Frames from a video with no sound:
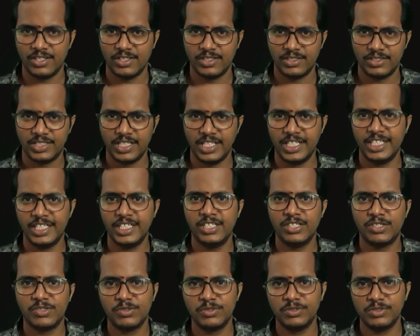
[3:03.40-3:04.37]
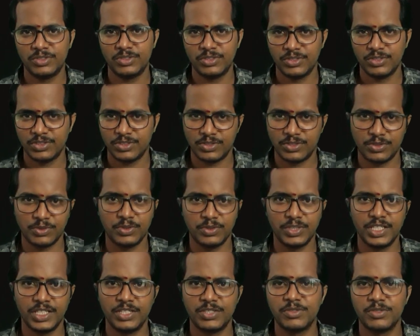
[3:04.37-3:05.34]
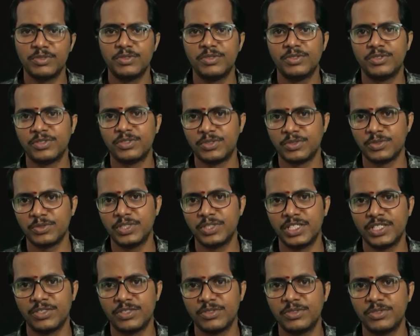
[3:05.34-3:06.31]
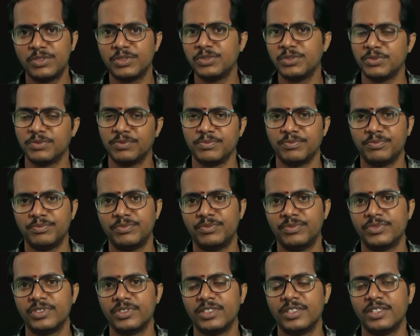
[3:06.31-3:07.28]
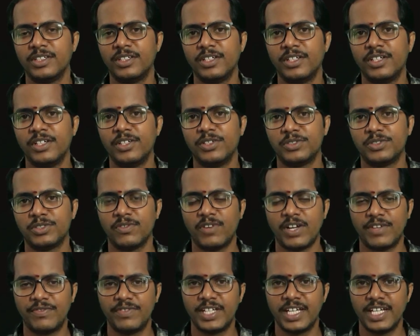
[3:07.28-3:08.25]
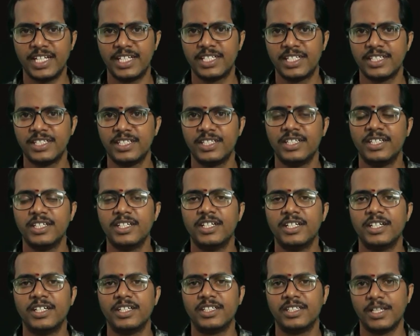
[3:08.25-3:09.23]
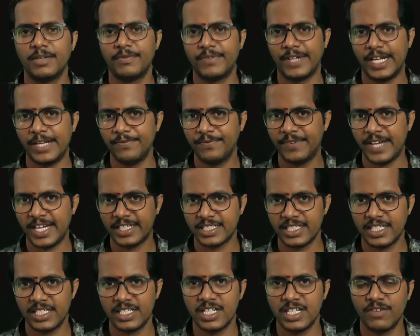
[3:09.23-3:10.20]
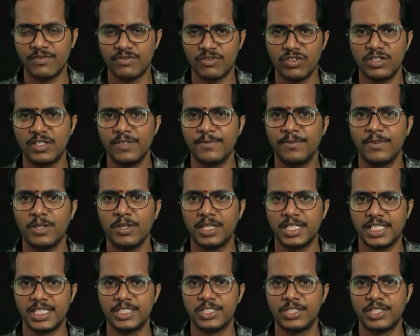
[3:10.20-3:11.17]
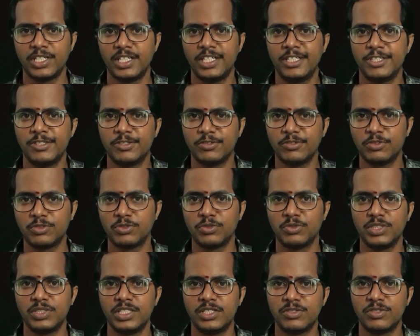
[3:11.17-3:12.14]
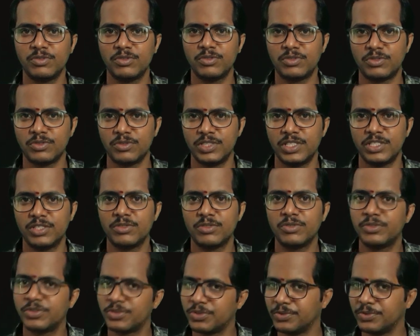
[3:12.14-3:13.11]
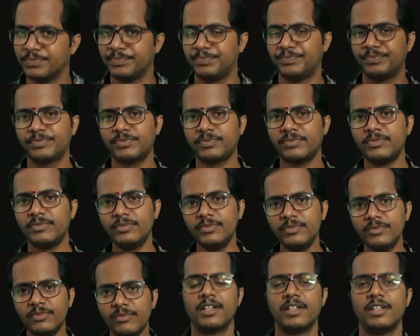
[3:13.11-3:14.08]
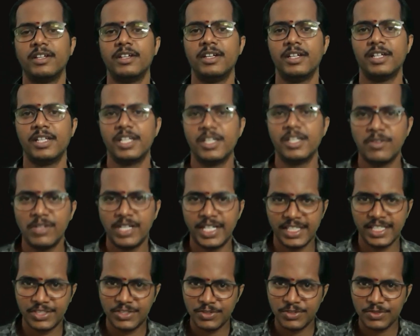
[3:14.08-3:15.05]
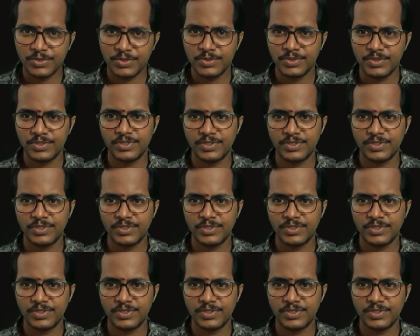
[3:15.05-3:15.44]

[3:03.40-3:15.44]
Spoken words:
3 into 2 into 2 into 2. So what we get? The prime factorization of 24, that is 3 into 2 into 2 into 2. Now let us do